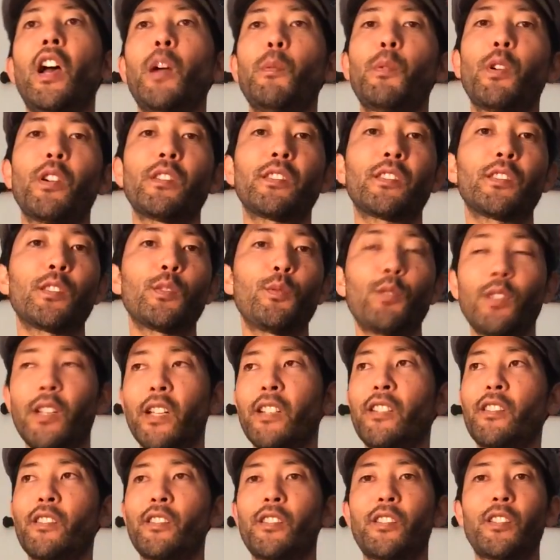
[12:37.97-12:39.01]
personal
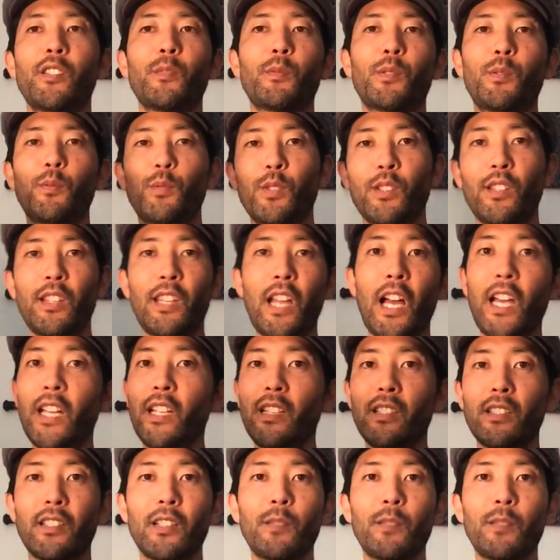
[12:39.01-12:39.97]
relationships with light.